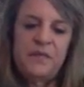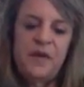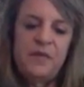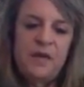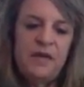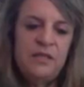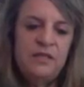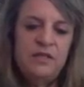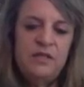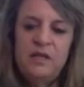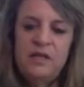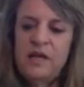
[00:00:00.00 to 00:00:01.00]
I want you
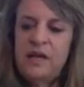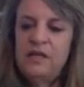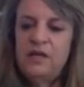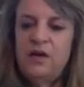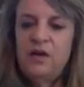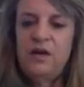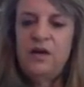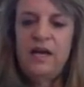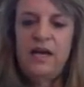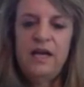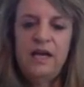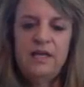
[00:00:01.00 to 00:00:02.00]
to kind of go
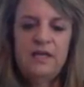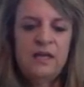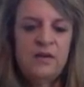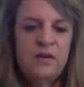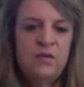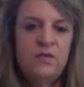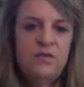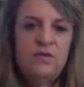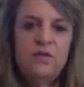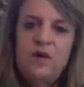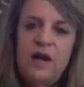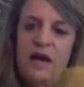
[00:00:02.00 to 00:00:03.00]
ahead, go
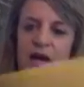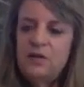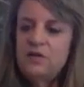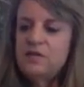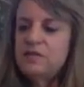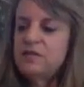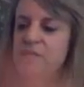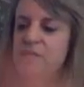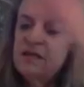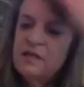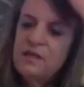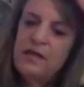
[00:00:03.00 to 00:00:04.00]
through your house and
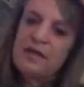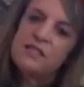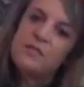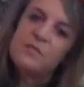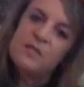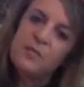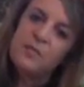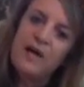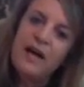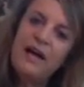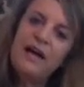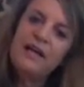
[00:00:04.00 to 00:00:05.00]
collect some
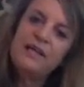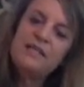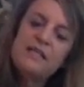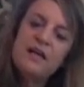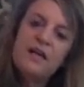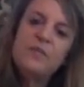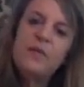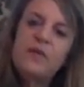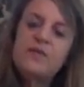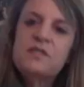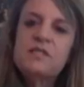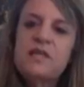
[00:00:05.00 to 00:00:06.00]
supplies.
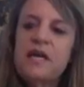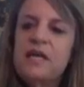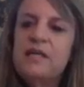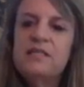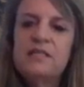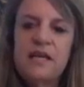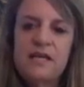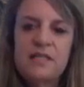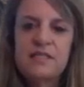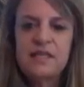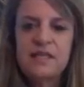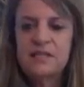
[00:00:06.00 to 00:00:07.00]
Mother's Day is
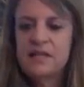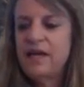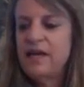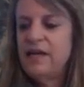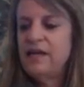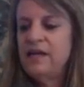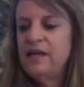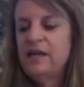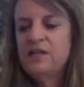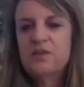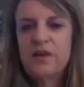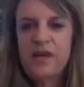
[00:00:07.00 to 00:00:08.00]
next Sunday,
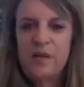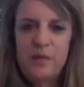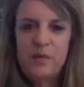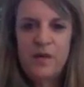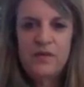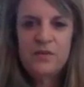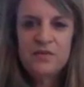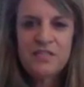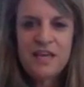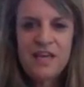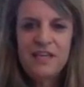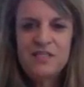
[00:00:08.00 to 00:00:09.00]
so happy Mother's
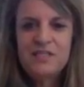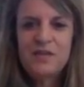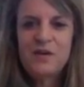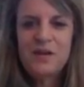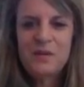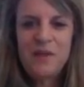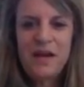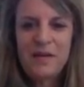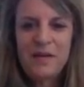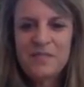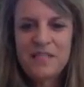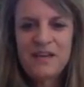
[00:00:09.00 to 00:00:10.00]
Day to all the
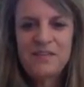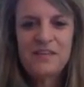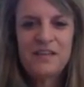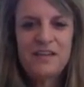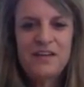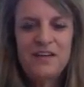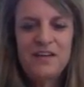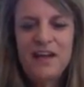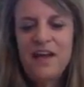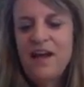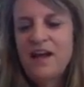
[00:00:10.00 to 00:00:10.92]
moms out there.